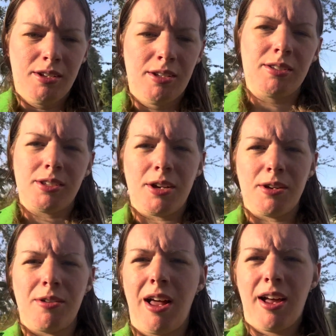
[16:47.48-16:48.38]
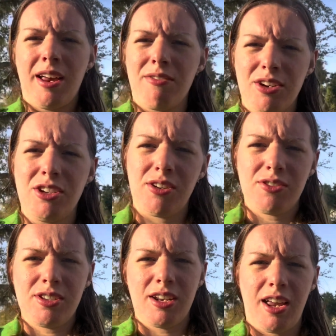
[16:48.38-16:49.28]
So I have a
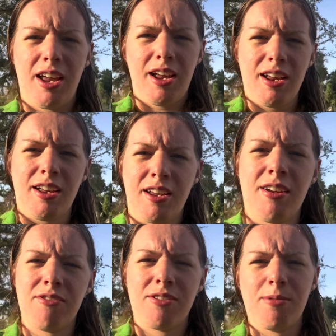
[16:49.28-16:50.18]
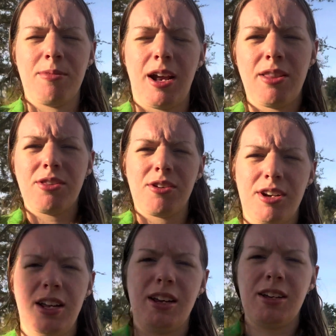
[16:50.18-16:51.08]
shift today from
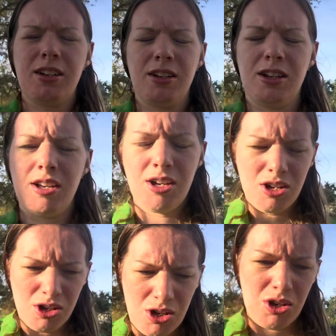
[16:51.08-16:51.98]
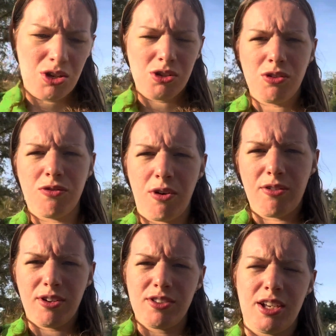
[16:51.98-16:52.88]
9:30 to
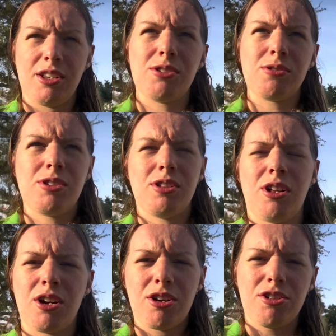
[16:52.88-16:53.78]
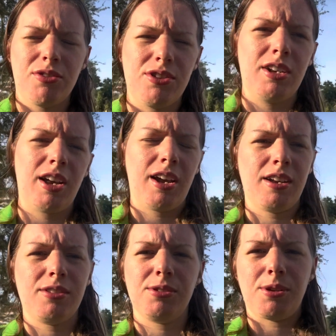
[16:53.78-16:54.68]
4:15, so it's a longer shift today.
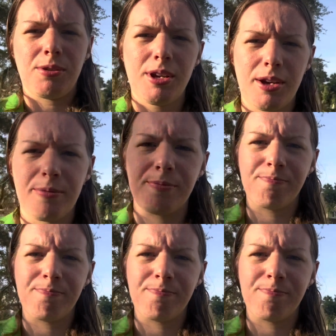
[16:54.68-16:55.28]
So yeah.